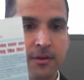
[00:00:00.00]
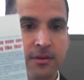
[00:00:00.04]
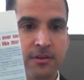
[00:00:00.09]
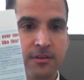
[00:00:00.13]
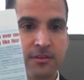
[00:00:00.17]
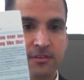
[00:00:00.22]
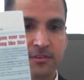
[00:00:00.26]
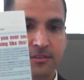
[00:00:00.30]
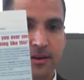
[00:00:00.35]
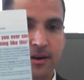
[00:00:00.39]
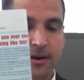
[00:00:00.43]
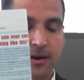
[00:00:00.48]

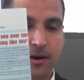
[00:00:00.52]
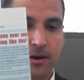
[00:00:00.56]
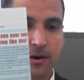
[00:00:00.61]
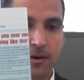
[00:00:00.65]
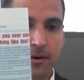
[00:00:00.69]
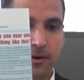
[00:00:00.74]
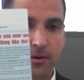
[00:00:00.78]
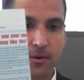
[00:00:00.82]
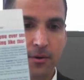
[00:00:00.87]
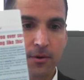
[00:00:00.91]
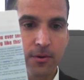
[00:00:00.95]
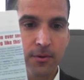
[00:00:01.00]

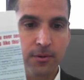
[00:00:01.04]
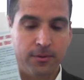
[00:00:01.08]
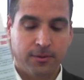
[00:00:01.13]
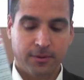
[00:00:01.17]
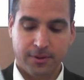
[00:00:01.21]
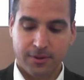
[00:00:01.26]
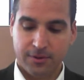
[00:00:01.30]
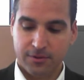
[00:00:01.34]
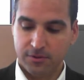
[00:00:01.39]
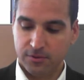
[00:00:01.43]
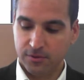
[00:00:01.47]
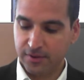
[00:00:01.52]
So
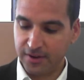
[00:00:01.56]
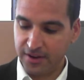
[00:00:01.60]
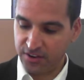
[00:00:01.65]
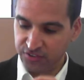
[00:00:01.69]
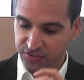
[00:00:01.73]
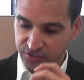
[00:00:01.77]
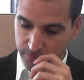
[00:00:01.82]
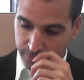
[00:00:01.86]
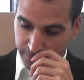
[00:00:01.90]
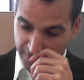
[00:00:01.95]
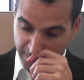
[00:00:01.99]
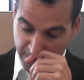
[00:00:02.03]
you guys
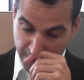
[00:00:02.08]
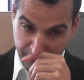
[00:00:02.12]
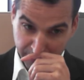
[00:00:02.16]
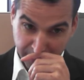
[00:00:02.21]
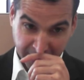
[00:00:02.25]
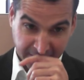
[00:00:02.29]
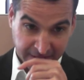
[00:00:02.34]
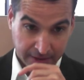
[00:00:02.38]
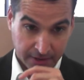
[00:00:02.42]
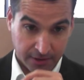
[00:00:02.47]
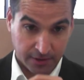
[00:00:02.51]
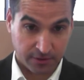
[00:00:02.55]
should be on
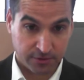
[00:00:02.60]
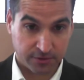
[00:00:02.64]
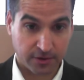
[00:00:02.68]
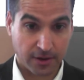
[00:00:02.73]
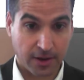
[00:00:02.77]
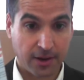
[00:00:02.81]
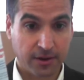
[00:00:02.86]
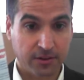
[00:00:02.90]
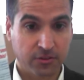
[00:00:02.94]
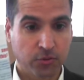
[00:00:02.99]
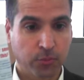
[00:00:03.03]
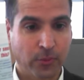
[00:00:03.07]
page
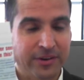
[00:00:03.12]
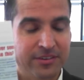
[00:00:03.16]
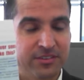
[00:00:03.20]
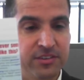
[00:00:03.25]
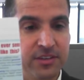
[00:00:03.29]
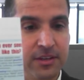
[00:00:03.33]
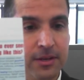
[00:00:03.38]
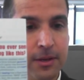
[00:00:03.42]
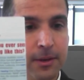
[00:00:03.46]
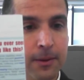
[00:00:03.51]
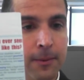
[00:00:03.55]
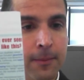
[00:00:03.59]

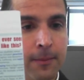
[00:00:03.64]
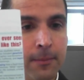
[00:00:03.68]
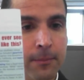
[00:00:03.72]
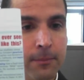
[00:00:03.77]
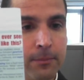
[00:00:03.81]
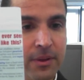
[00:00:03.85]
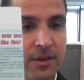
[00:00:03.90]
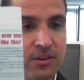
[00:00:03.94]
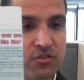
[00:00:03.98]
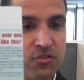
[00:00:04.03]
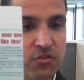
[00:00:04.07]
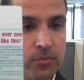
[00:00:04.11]
20,
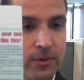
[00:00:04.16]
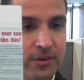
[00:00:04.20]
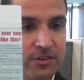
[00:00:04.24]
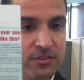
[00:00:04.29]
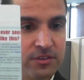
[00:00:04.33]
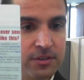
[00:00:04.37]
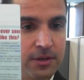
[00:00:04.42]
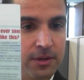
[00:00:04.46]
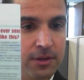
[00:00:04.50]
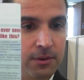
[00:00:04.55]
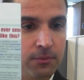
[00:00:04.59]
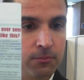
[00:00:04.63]
page
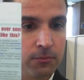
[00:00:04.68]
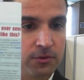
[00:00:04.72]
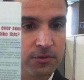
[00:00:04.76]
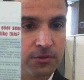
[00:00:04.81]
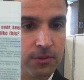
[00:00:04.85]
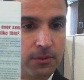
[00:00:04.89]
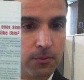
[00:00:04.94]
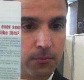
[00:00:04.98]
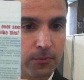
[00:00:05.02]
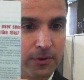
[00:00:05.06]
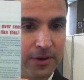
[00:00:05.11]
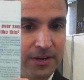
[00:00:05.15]
20. We'll do
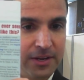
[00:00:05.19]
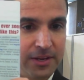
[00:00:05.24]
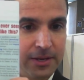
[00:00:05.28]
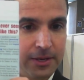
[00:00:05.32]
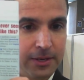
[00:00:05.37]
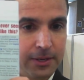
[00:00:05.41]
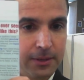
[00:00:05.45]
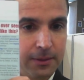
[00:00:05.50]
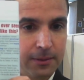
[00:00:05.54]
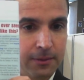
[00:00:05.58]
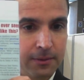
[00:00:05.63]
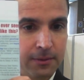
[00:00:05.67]
the
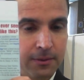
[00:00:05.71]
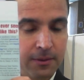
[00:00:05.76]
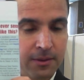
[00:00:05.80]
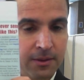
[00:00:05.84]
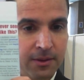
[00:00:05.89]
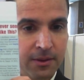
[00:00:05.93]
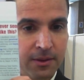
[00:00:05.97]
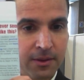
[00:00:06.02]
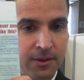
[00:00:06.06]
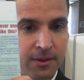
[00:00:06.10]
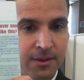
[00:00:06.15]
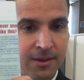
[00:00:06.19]
reading.
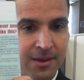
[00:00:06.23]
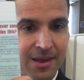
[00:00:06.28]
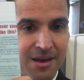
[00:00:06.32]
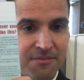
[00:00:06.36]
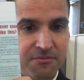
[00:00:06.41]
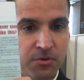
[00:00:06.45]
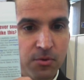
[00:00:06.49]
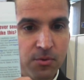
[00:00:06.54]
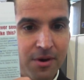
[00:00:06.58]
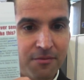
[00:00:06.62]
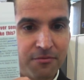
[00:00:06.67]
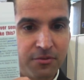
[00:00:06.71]
Have
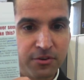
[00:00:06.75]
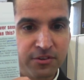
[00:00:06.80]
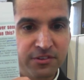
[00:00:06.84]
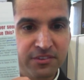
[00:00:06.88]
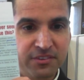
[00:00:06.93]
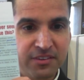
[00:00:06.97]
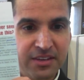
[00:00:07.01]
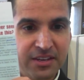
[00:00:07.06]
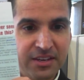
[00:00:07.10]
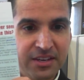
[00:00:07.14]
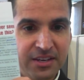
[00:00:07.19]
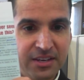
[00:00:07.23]
you ever
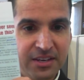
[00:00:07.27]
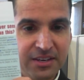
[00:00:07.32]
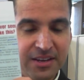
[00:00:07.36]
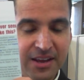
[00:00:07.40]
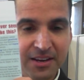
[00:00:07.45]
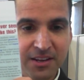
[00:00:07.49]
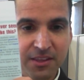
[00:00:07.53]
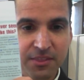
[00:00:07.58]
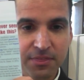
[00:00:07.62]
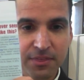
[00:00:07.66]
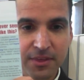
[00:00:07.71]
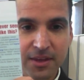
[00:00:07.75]
seen
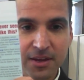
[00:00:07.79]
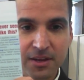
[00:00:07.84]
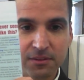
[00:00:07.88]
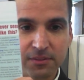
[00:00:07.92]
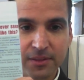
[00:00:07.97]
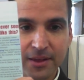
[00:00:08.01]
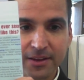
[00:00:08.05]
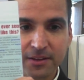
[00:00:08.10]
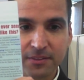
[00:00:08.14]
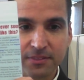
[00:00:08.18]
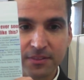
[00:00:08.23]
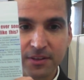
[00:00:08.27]
anything
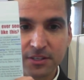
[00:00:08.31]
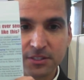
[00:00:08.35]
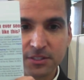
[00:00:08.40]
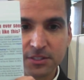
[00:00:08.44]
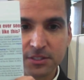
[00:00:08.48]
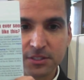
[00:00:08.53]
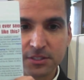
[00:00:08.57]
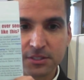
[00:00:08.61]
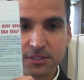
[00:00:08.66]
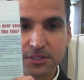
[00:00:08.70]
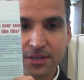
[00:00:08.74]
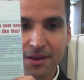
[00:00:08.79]
like
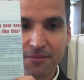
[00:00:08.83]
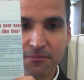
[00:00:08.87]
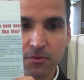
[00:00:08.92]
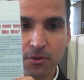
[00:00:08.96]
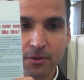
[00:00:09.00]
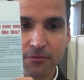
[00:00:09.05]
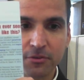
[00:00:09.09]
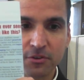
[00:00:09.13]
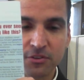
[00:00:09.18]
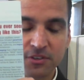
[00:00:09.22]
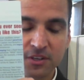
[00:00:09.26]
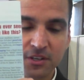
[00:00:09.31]
this? Have you
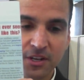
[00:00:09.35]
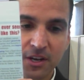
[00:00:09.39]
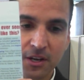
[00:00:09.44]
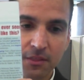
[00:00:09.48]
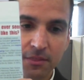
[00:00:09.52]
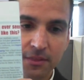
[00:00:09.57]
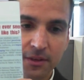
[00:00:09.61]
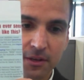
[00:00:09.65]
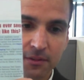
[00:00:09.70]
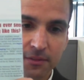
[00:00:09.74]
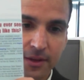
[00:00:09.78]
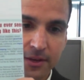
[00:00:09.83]
ever seen
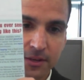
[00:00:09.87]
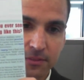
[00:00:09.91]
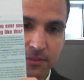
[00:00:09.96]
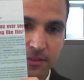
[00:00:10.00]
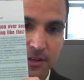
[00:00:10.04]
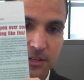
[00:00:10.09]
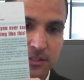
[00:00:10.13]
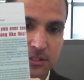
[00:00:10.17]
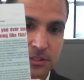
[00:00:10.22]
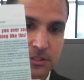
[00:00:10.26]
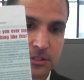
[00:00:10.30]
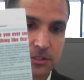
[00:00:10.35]
anything like
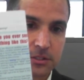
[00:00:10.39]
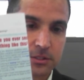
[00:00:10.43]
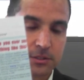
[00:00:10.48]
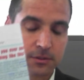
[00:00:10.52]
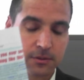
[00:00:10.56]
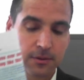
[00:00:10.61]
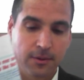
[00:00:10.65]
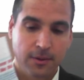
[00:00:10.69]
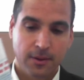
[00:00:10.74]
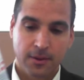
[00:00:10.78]
this?